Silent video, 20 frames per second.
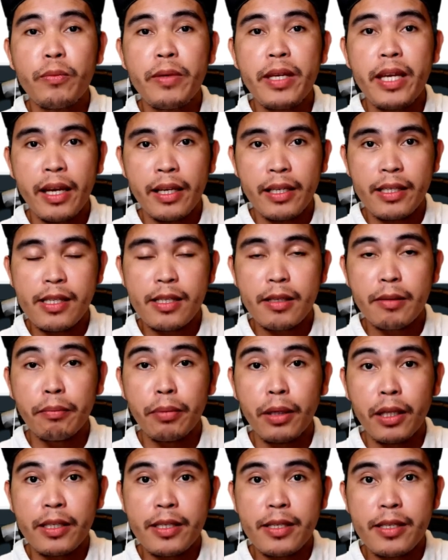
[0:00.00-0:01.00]
O B S
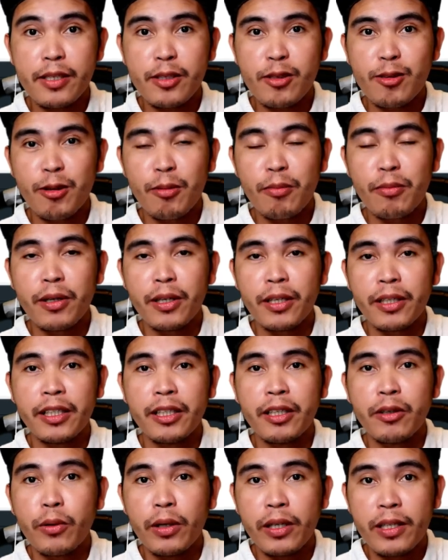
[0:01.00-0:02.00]
plus
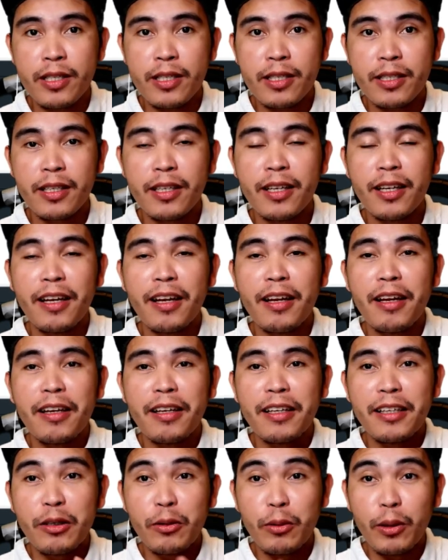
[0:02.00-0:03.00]
StreamYard equals
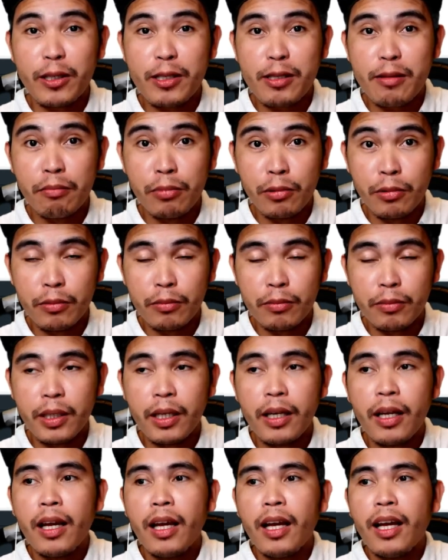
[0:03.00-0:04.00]
equals boom.
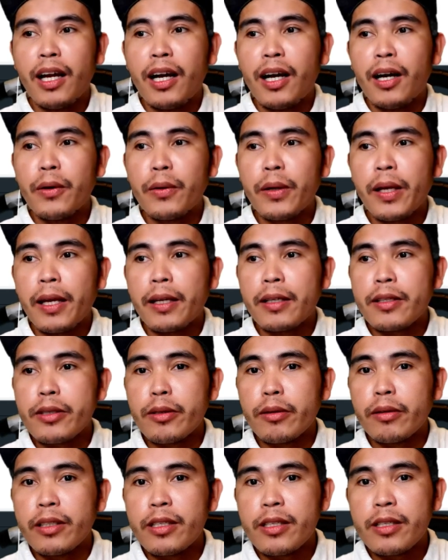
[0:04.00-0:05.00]
Okay,
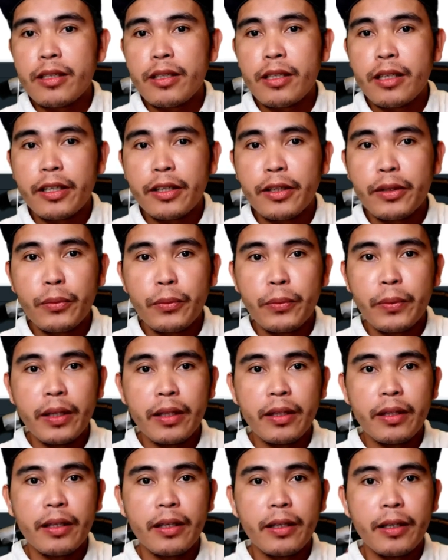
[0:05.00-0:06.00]
so let's start
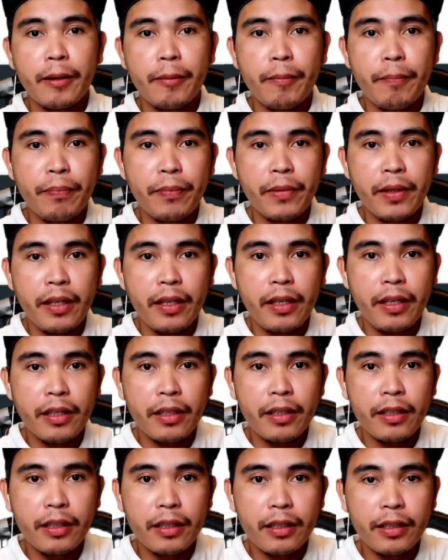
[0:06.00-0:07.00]
with um,
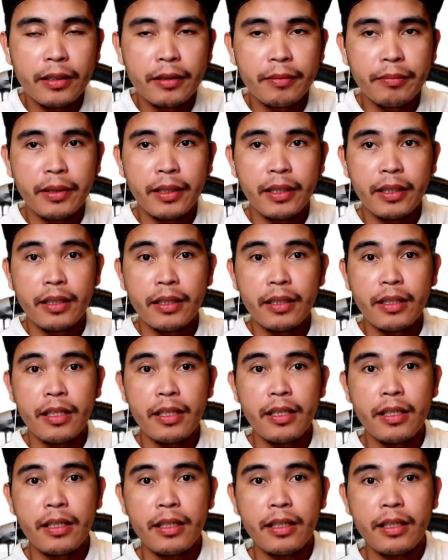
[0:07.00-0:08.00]
here um, in
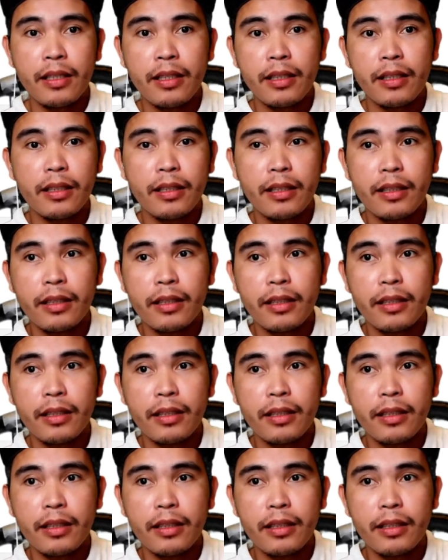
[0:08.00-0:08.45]
the,